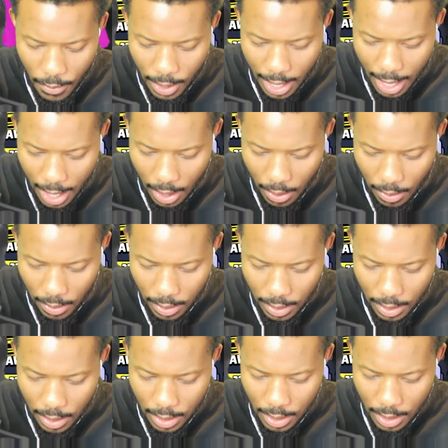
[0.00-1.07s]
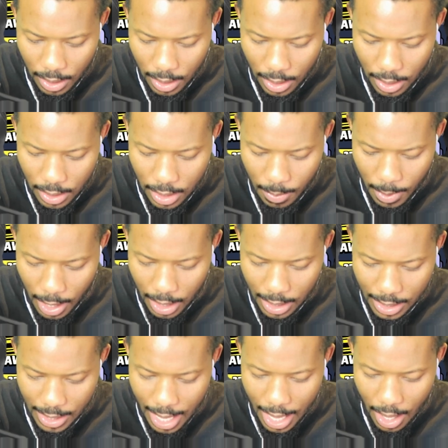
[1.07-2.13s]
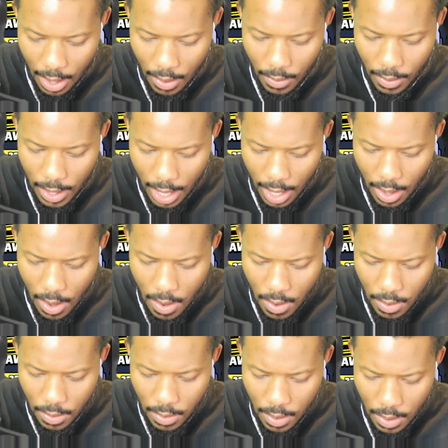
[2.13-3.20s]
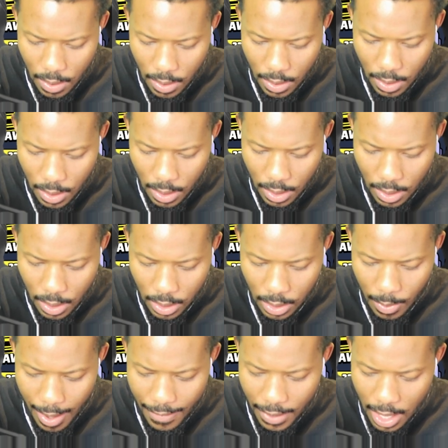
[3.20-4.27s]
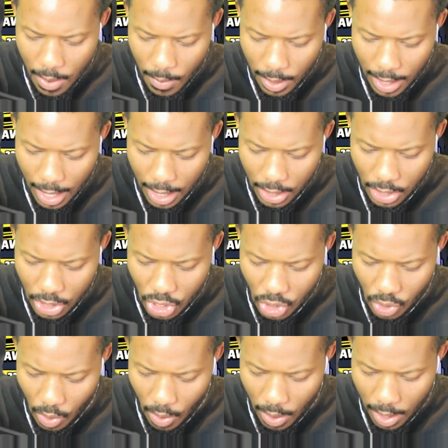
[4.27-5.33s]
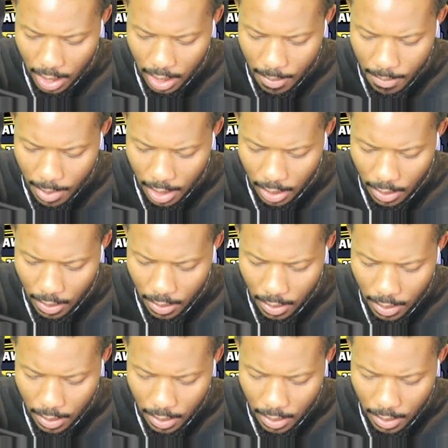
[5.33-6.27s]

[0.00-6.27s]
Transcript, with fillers: Gale. To be honest, Gale. Do we have anyone that could destroy the middle?